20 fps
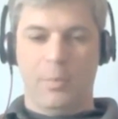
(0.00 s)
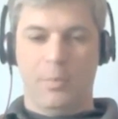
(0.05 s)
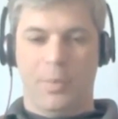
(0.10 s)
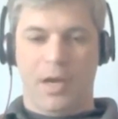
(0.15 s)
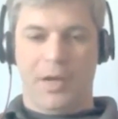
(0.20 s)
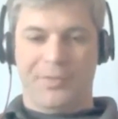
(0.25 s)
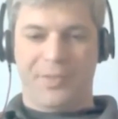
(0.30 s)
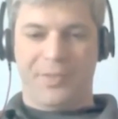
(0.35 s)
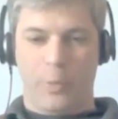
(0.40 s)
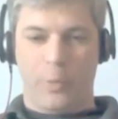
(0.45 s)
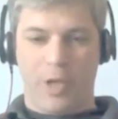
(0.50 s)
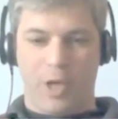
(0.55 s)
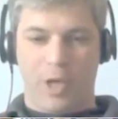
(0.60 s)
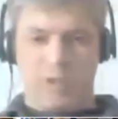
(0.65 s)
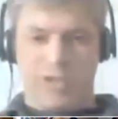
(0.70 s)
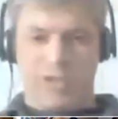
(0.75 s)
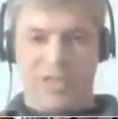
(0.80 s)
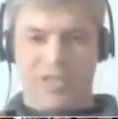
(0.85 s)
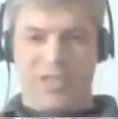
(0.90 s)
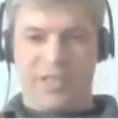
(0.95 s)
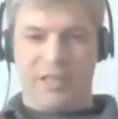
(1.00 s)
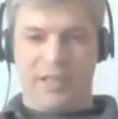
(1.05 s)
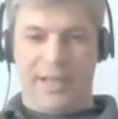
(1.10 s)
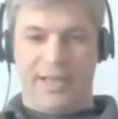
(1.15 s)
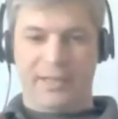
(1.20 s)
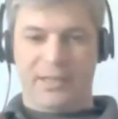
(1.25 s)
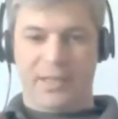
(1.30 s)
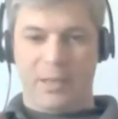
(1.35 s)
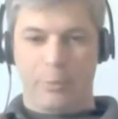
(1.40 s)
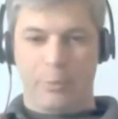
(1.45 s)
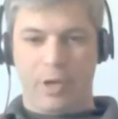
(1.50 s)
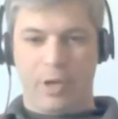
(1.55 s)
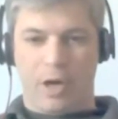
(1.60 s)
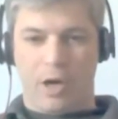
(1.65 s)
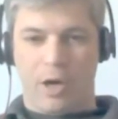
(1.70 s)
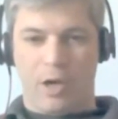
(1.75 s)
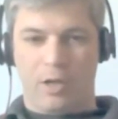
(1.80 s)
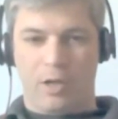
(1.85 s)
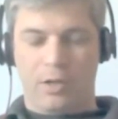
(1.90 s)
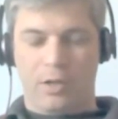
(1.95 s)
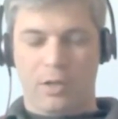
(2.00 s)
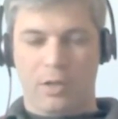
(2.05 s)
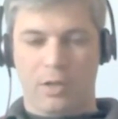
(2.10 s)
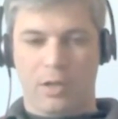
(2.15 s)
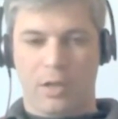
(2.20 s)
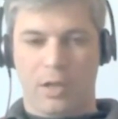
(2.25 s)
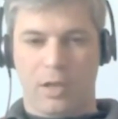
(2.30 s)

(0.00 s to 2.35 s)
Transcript: but that we articulate that we all